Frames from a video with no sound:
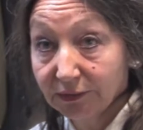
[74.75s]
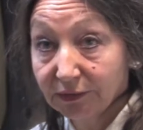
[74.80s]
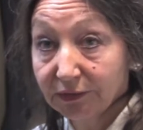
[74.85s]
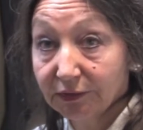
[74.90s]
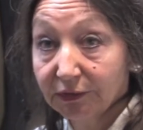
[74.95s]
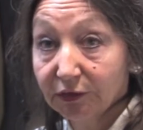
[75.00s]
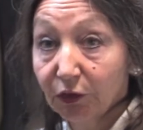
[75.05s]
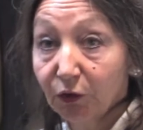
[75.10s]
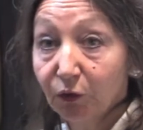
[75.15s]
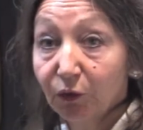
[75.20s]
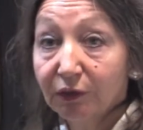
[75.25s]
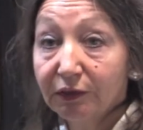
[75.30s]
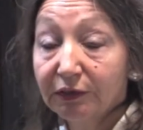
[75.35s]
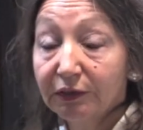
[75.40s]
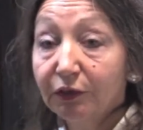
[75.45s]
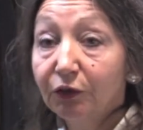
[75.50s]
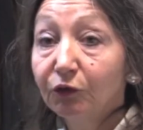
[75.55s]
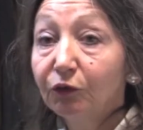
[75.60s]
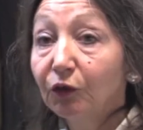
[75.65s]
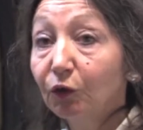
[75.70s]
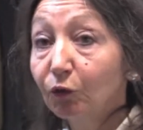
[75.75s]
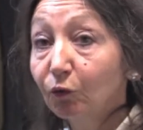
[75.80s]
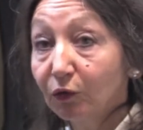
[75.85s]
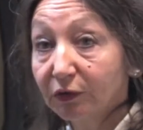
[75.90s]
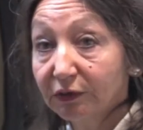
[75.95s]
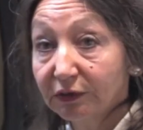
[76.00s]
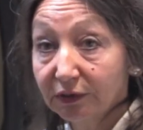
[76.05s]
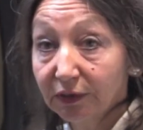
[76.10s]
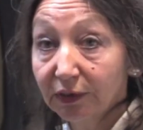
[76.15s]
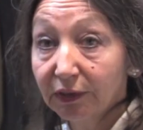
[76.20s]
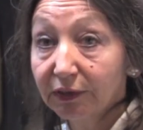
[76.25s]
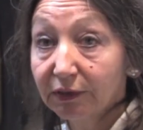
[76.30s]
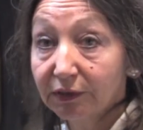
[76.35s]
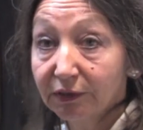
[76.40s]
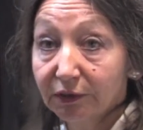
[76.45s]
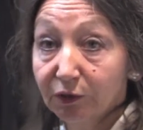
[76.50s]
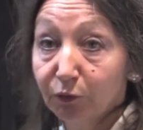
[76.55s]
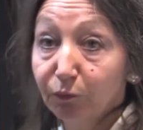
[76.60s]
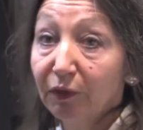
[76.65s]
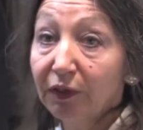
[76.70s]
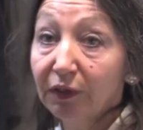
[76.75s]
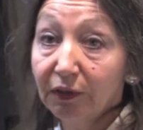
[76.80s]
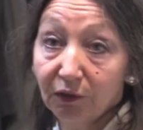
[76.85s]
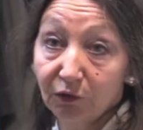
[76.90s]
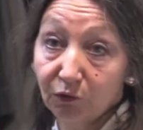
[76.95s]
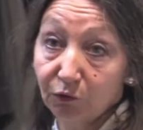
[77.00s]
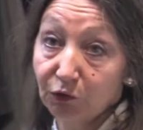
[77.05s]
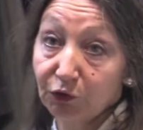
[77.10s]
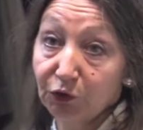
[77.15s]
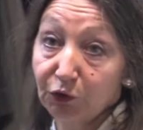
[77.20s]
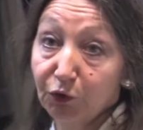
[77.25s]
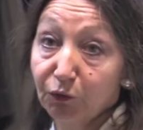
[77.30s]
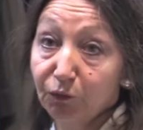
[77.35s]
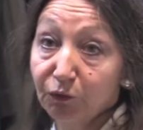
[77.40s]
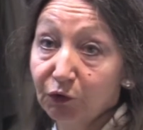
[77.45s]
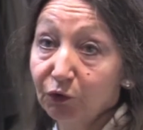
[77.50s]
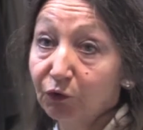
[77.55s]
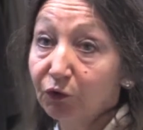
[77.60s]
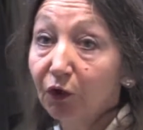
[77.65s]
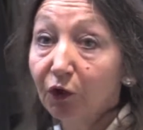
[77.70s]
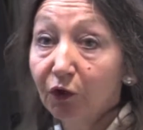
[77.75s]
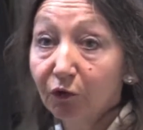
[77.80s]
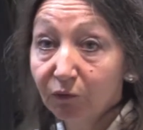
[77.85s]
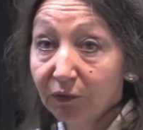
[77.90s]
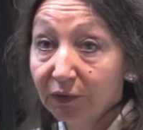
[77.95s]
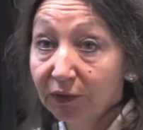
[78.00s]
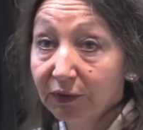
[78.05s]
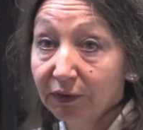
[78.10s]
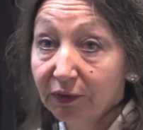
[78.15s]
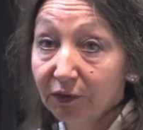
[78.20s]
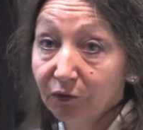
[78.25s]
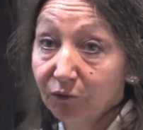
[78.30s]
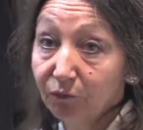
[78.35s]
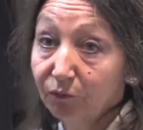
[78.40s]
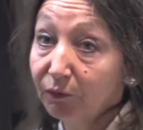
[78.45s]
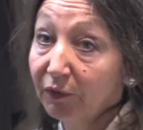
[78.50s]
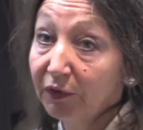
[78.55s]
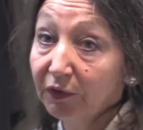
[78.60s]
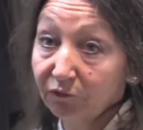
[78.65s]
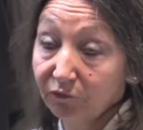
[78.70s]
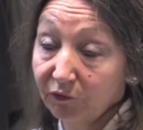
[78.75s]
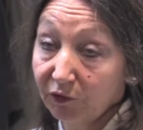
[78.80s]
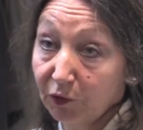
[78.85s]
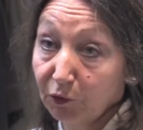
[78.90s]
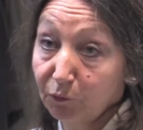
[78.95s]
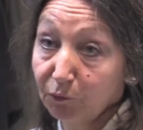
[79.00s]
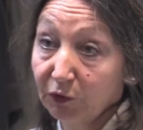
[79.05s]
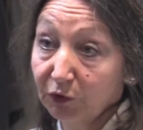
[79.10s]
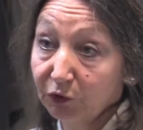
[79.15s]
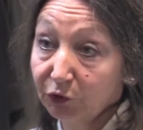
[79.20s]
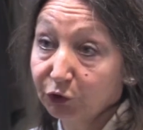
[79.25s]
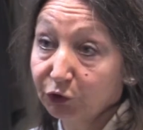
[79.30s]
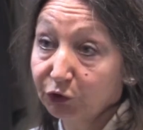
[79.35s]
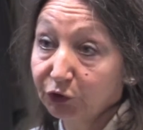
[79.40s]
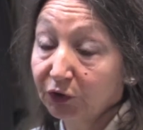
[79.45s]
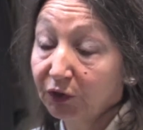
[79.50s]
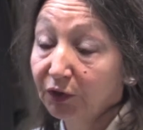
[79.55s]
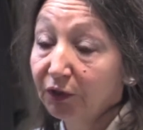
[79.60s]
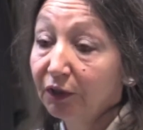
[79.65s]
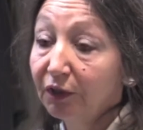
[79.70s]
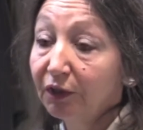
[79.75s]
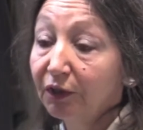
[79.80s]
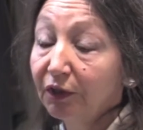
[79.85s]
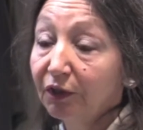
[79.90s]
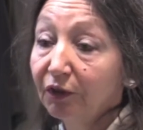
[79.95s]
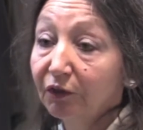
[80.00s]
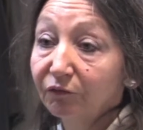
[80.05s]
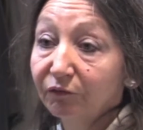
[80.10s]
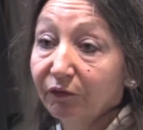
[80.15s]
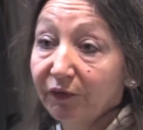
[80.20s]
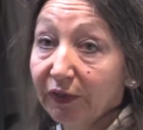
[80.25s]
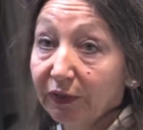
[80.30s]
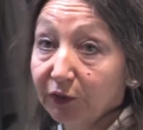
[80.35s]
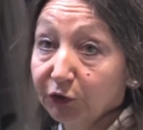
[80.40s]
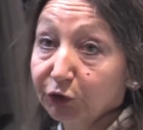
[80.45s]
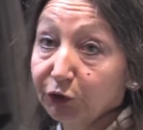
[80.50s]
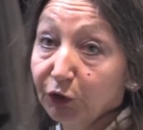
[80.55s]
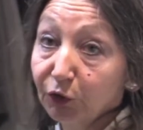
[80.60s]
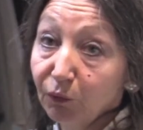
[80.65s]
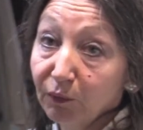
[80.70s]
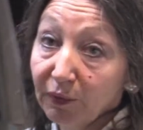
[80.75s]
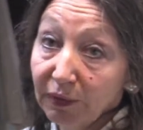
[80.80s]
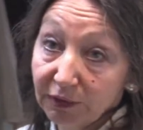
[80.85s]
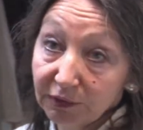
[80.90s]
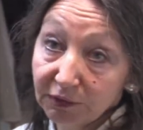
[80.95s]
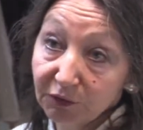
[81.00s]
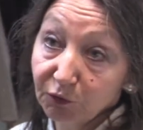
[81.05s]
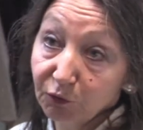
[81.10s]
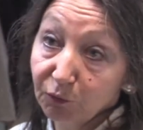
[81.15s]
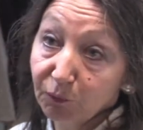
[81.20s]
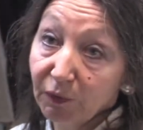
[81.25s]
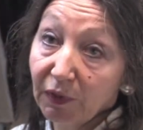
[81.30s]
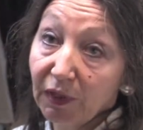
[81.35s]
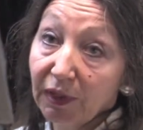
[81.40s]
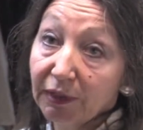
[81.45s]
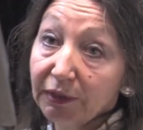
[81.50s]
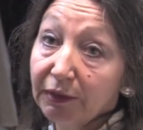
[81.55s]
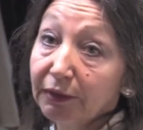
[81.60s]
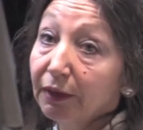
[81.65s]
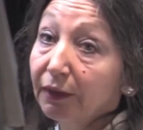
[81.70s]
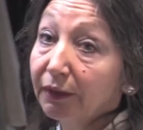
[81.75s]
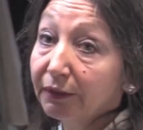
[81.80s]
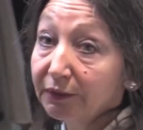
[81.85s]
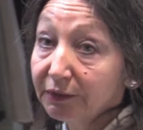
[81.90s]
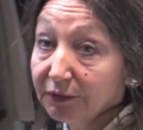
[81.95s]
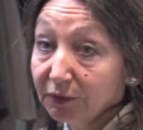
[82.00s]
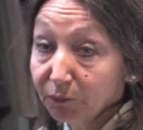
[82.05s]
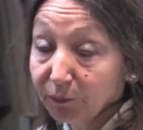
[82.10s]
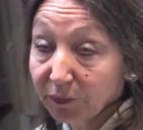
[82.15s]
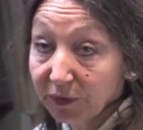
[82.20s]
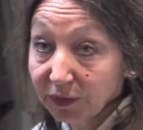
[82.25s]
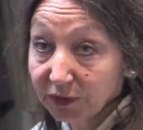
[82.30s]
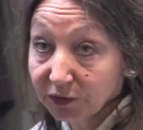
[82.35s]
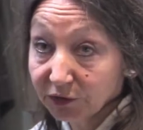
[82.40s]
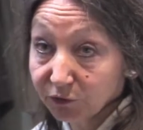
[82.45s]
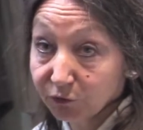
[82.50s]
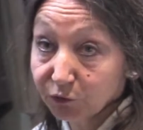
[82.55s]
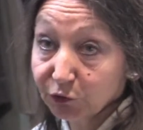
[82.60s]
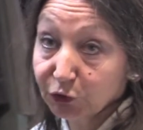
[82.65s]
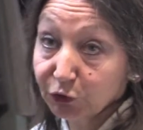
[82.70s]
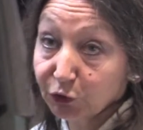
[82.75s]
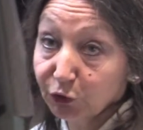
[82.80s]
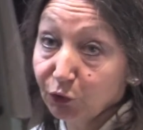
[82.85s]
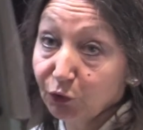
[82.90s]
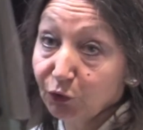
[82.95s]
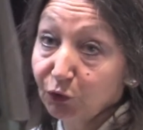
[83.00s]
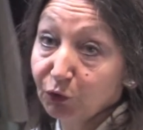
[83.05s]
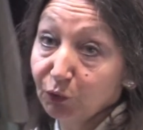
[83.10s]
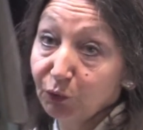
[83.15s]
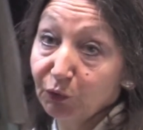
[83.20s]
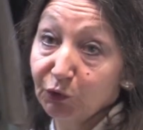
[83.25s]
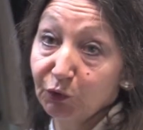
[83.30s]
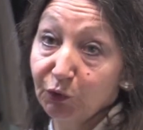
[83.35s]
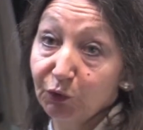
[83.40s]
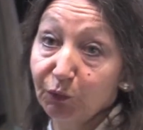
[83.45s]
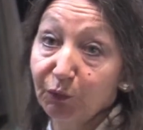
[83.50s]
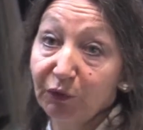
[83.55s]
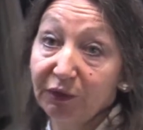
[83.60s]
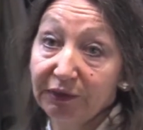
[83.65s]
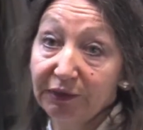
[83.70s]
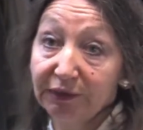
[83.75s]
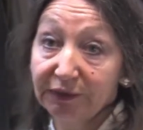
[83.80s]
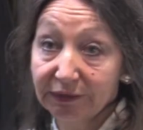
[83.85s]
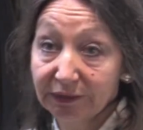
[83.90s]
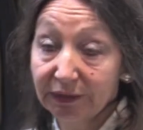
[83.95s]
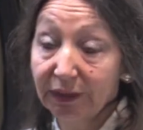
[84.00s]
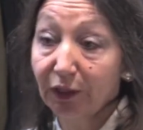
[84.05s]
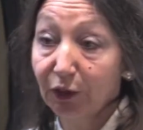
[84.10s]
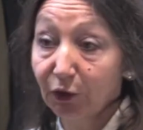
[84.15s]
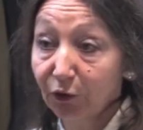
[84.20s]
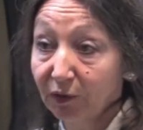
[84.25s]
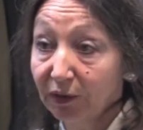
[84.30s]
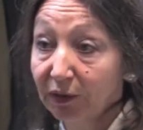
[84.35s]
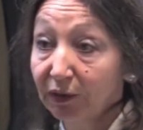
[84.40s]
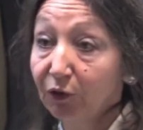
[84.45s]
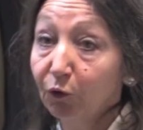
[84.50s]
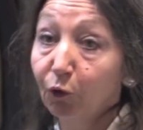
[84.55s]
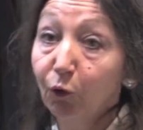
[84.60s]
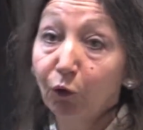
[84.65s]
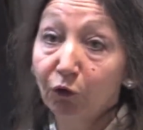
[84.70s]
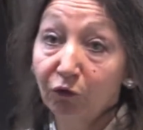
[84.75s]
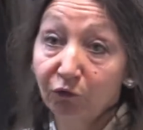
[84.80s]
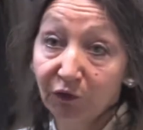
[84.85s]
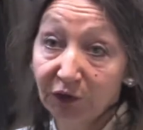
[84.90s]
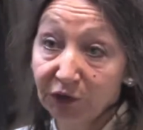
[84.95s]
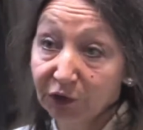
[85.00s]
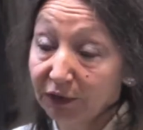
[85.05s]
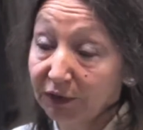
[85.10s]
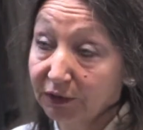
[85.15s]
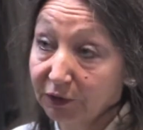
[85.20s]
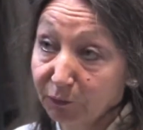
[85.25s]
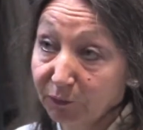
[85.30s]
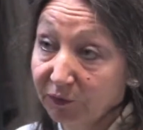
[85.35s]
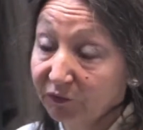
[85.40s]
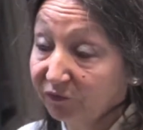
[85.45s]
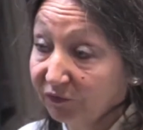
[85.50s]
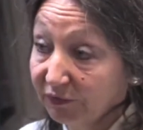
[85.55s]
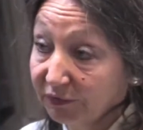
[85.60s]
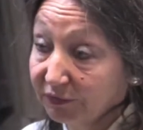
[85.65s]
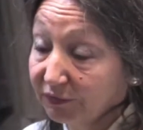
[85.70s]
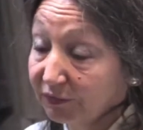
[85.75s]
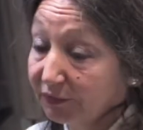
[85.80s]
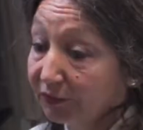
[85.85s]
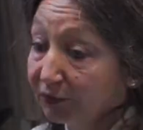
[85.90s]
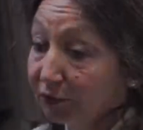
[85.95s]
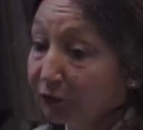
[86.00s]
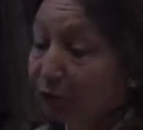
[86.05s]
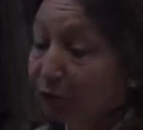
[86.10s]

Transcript: So until you know what size to make the costumes, you can't really make very much. For that show, we had to buy 90 pairs of shoes, which was pretty staggering, all of which had to be fitted.